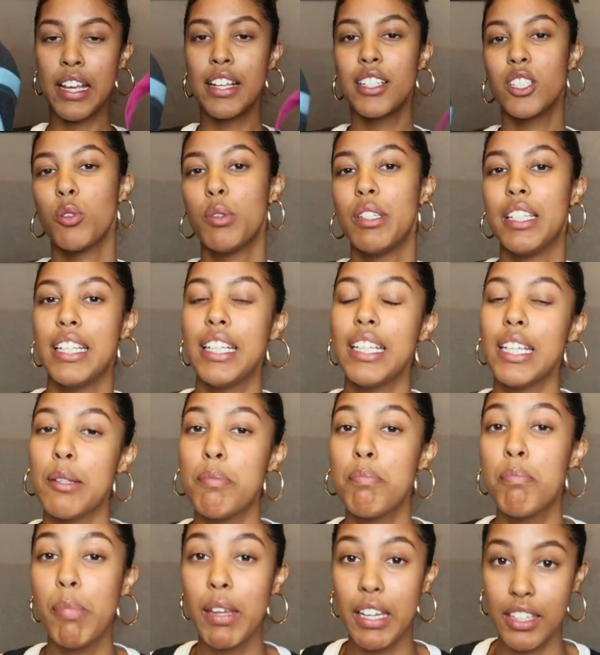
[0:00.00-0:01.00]
So we didn't
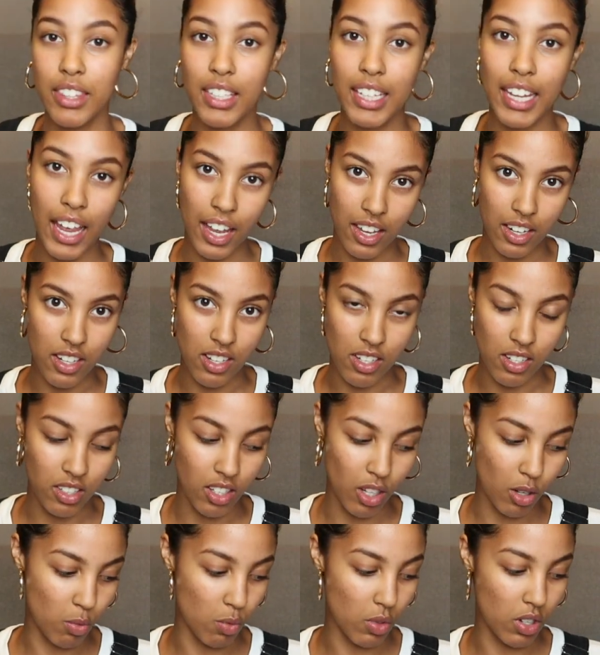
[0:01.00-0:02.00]
get pet carriers,
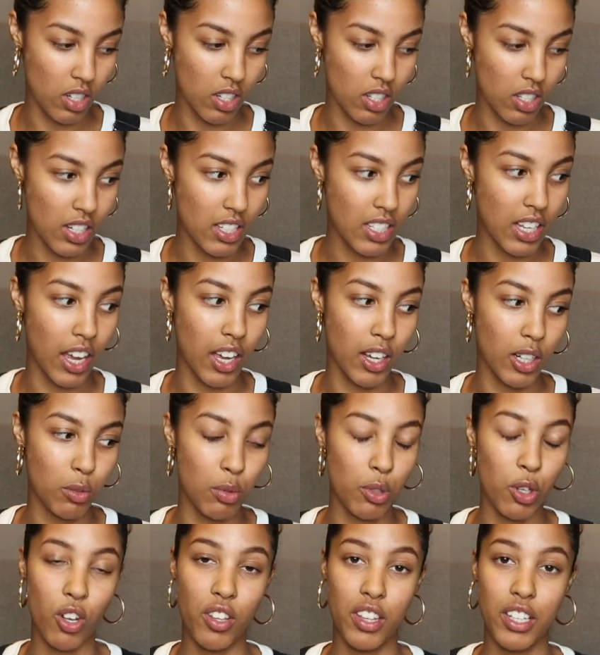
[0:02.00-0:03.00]
and we decided
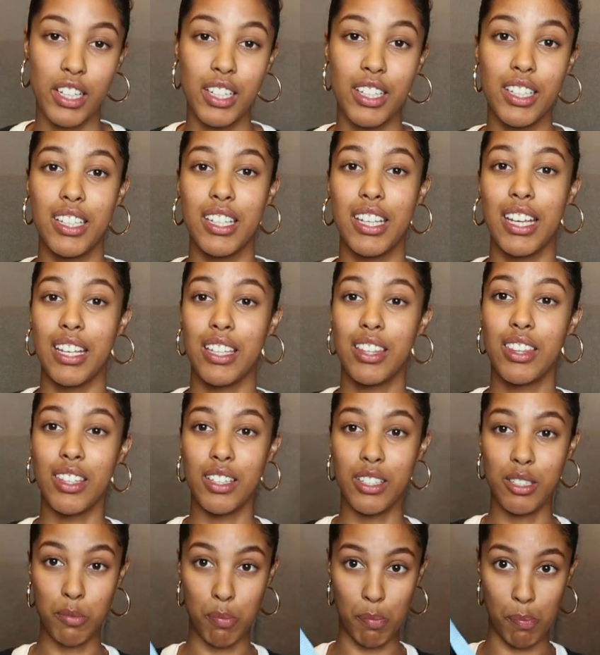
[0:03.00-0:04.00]
we're rather gonna get
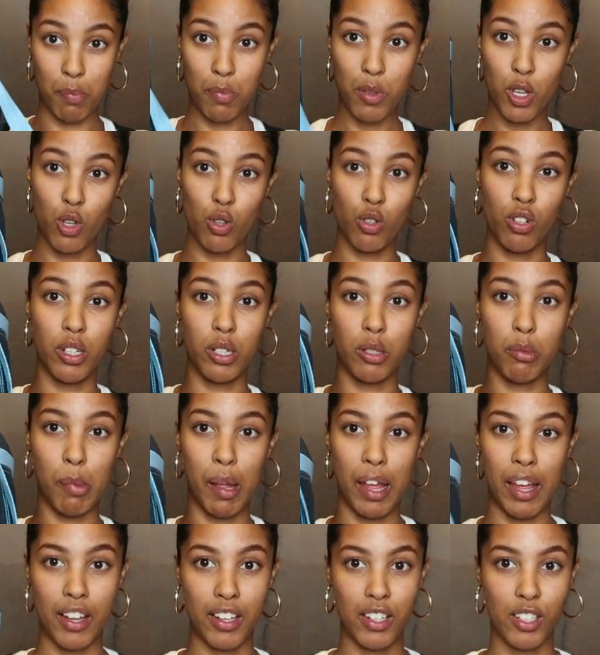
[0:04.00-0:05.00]
this cute little
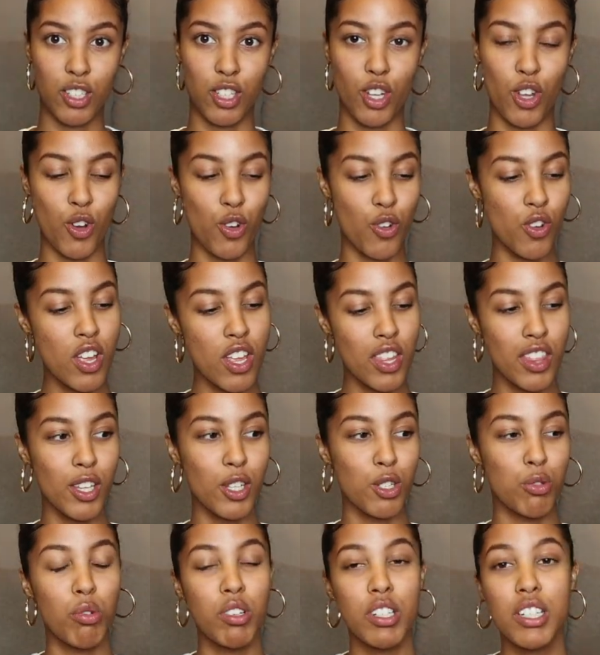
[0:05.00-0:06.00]
bag. So
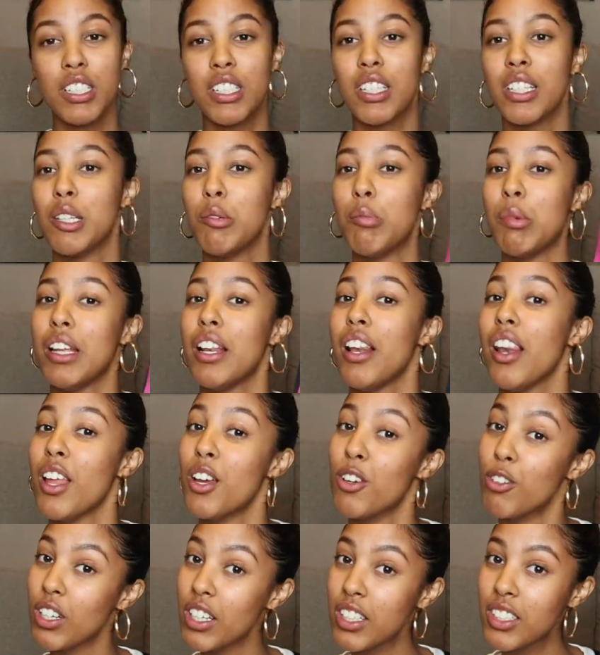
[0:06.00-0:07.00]
this one is gonna be
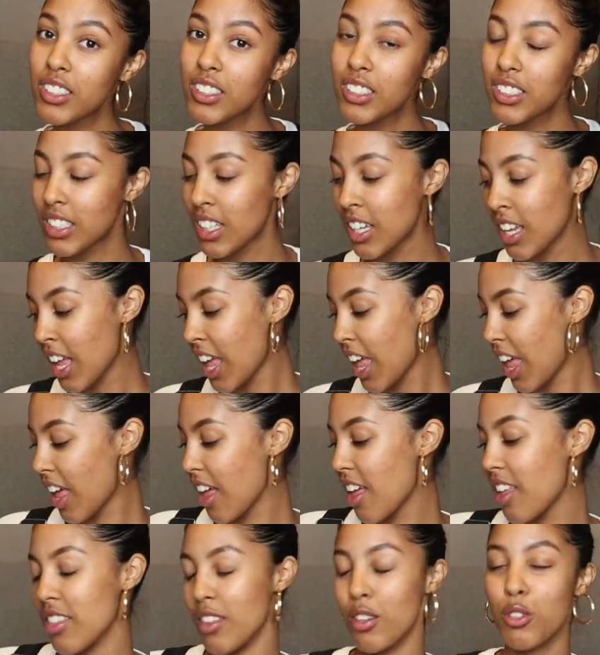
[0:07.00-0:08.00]
Lola's,
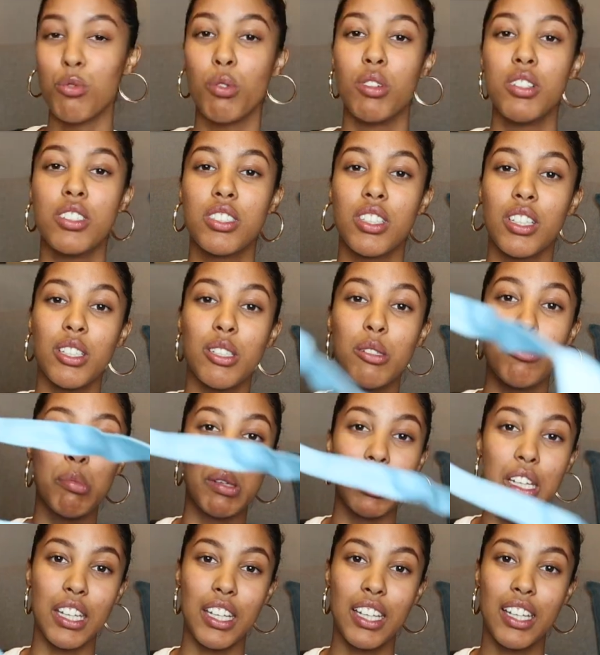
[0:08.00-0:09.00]
and this one's gonna
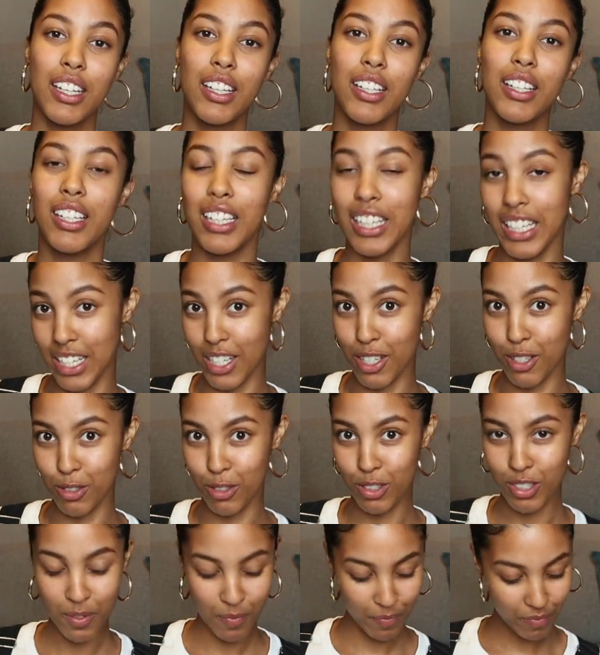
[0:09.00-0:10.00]
be
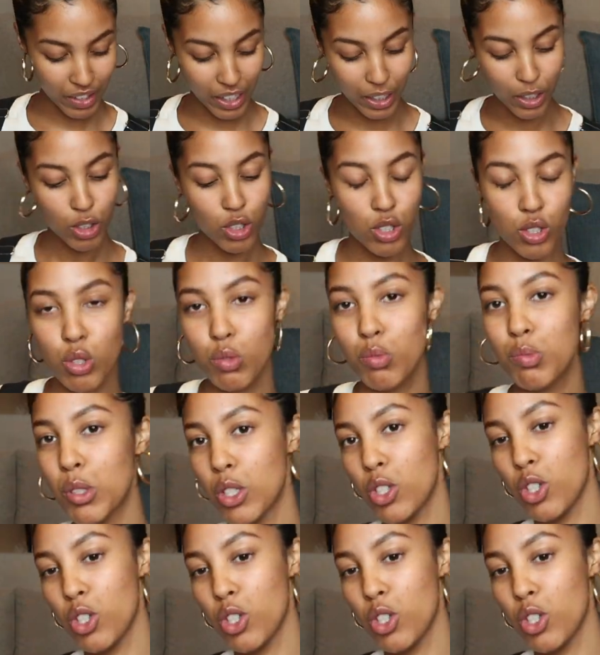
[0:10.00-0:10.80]
Leo's. And it's super